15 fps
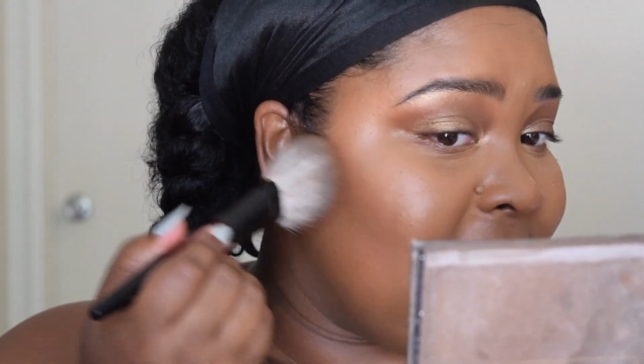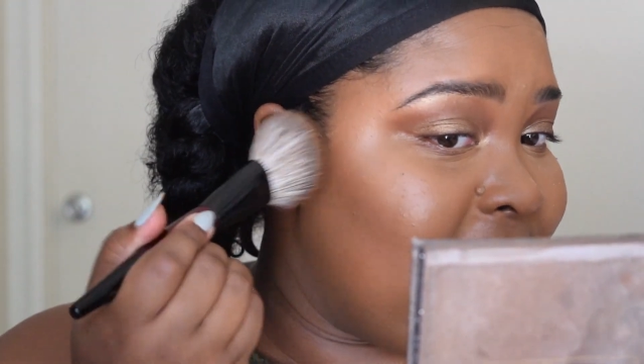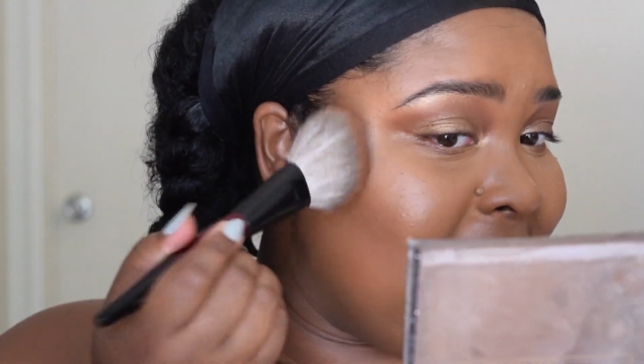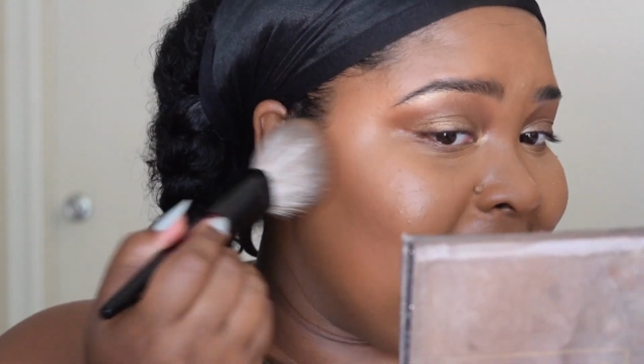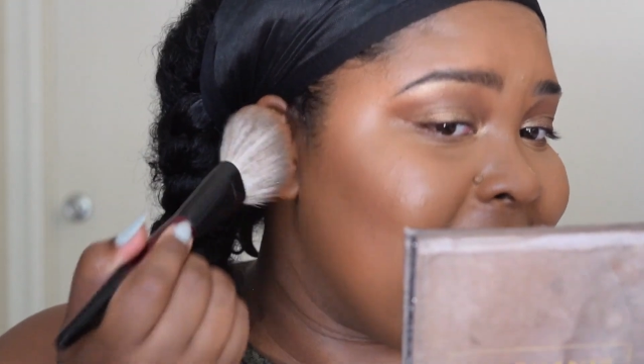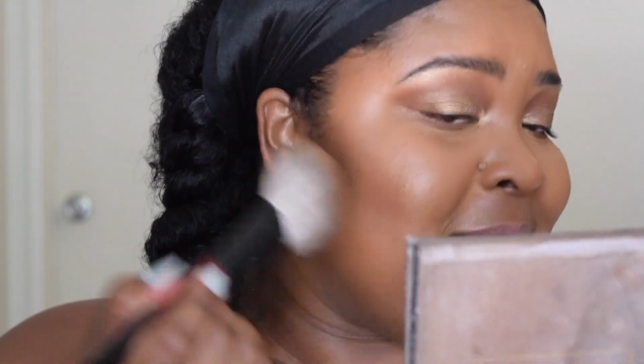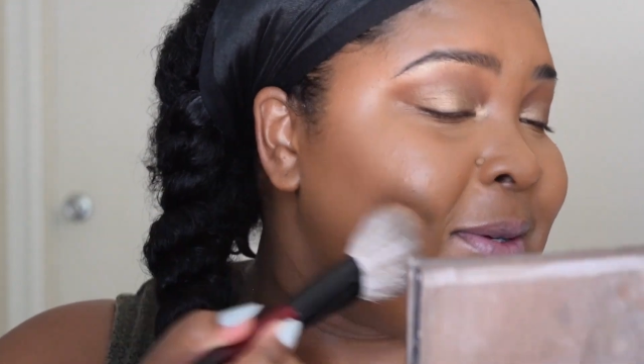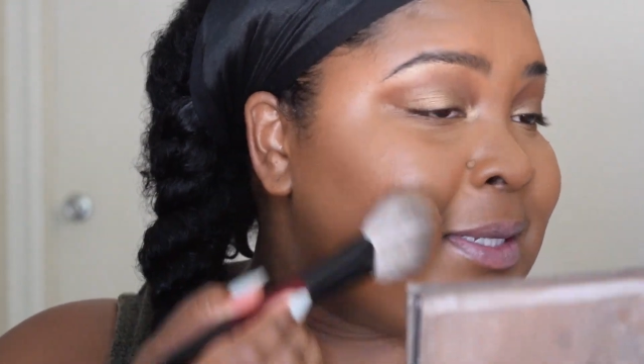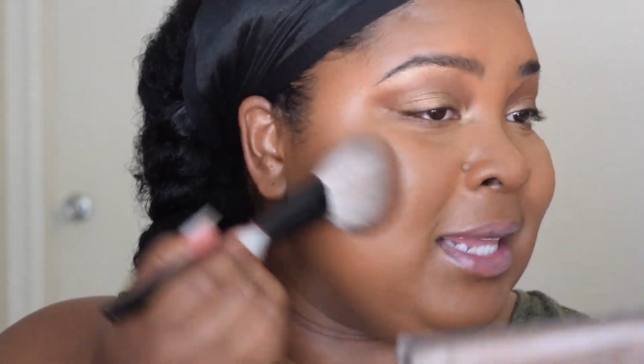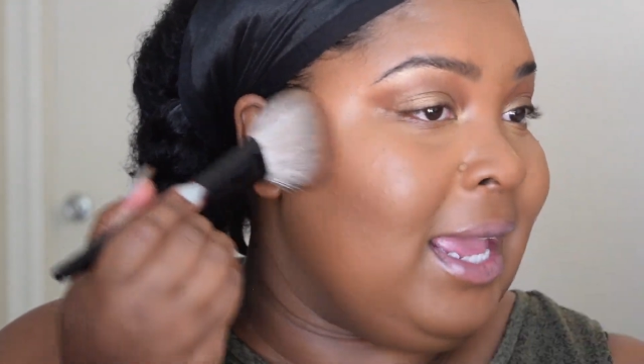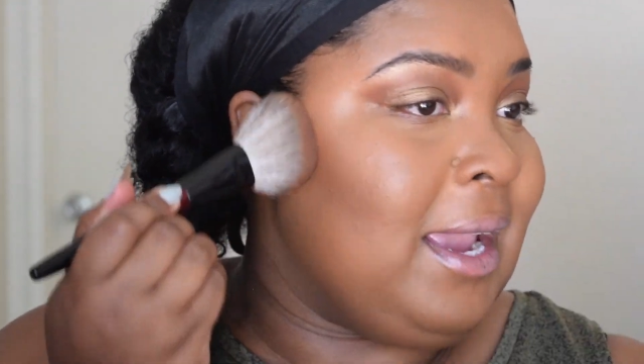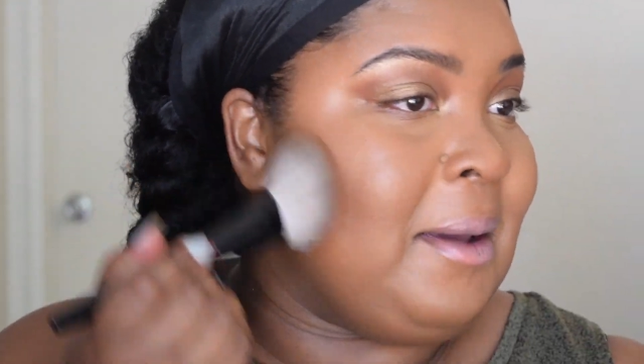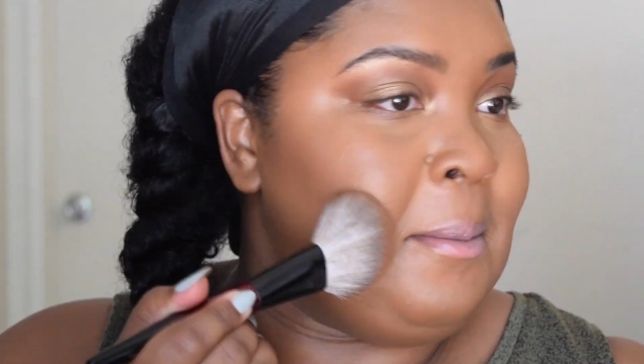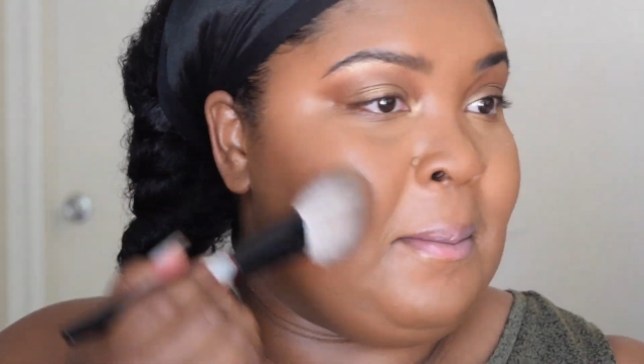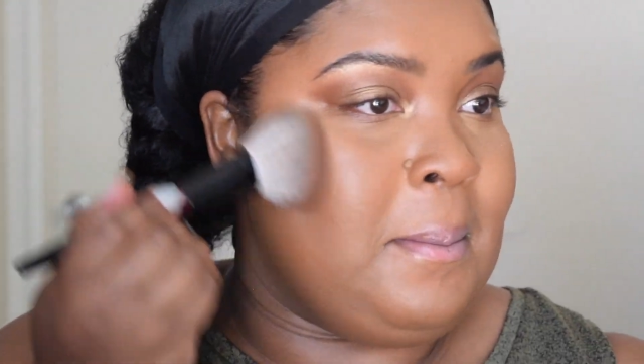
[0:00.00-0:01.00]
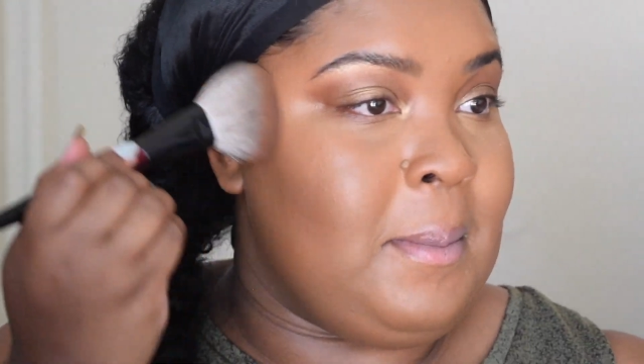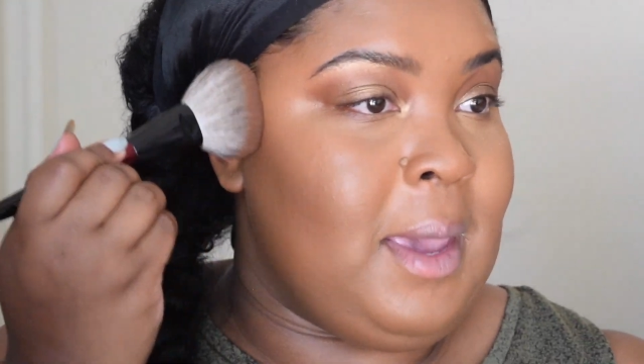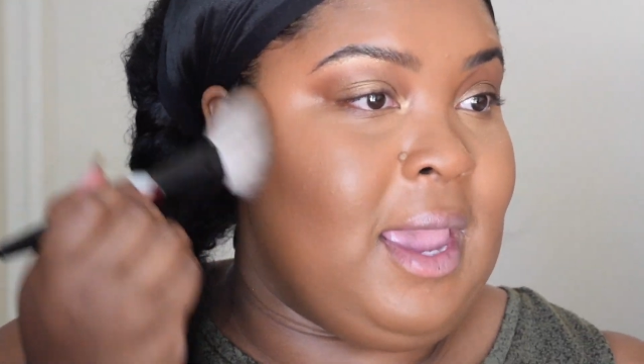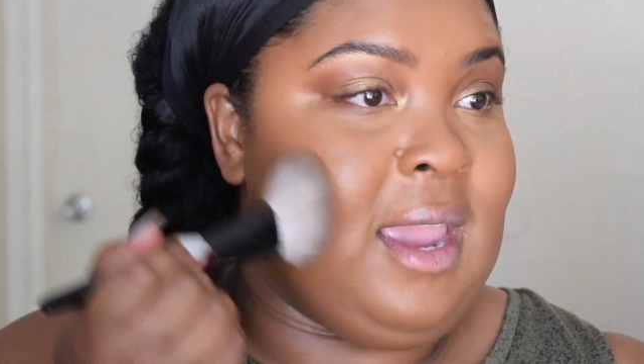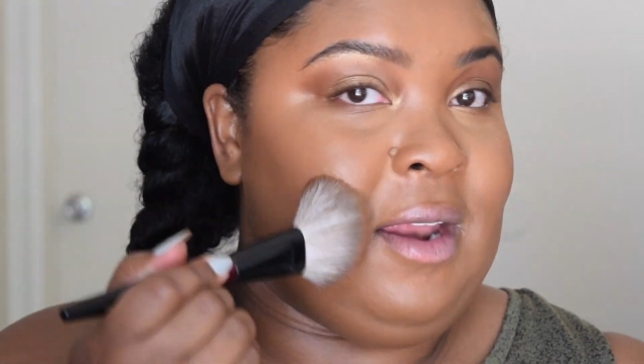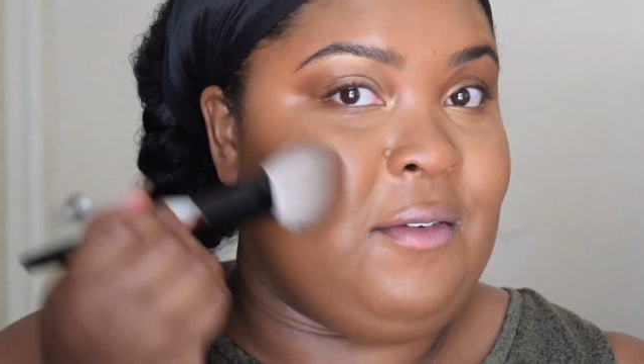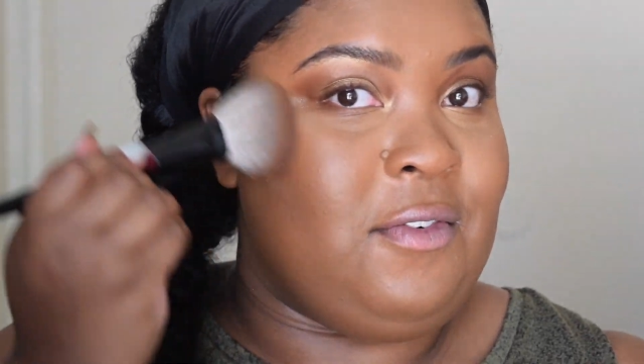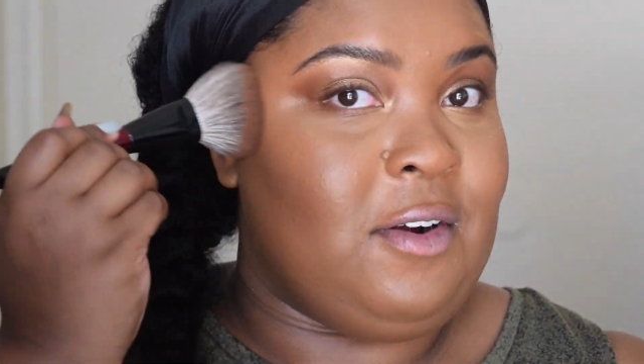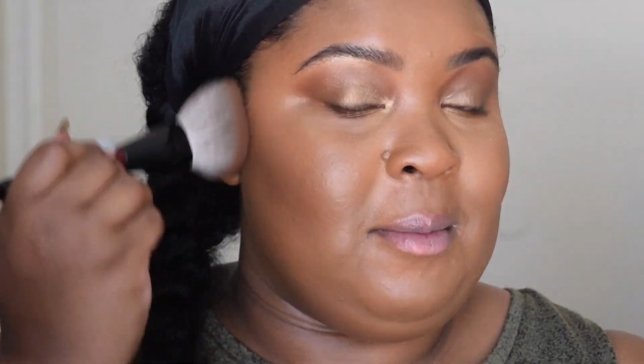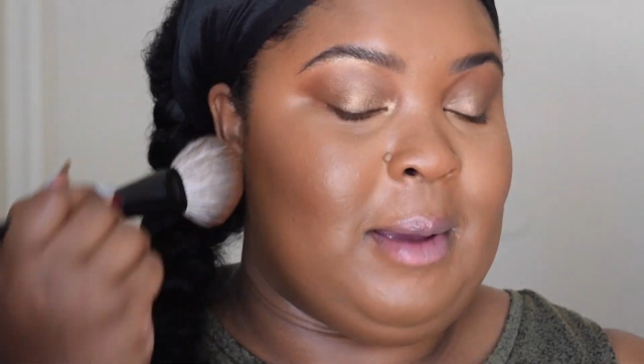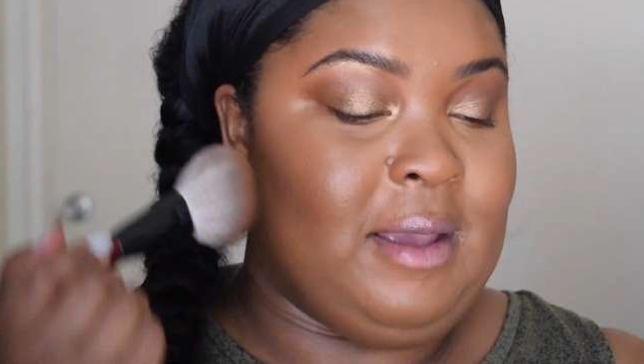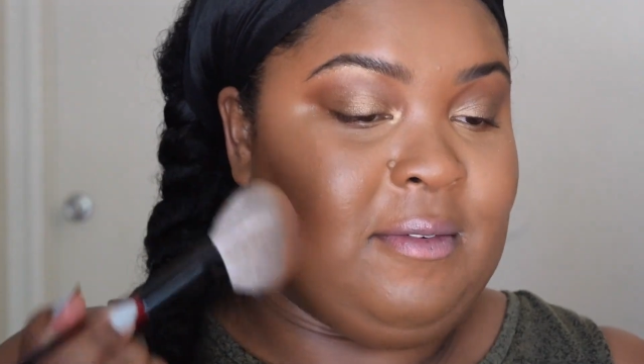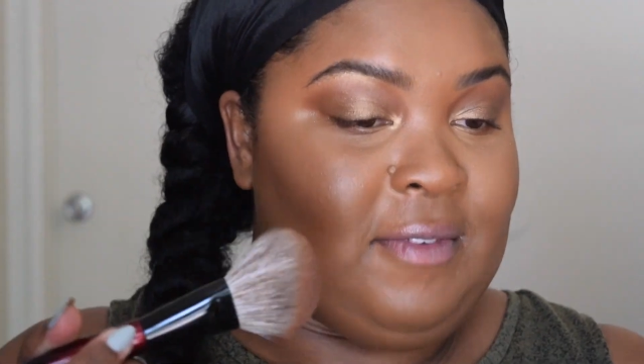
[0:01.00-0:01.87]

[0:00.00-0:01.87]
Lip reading: I feel like it was like made for my